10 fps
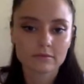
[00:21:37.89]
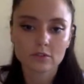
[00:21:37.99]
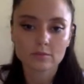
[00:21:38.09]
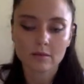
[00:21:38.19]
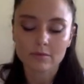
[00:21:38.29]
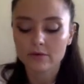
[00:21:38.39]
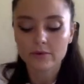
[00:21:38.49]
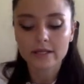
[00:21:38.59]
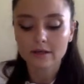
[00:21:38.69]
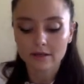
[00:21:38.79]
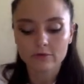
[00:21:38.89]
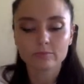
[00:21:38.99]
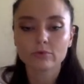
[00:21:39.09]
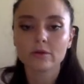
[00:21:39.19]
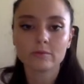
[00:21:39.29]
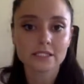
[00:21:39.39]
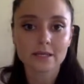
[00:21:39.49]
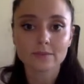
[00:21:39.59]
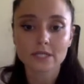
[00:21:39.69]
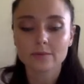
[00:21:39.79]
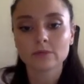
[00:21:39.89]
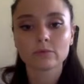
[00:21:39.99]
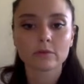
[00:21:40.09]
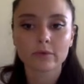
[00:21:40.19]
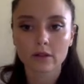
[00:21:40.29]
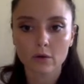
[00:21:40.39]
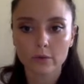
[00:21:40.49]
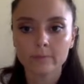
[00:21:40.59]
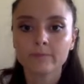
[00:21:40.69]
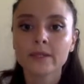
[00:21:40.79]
not maybe, the ranking if you put them in subtitle will be lower.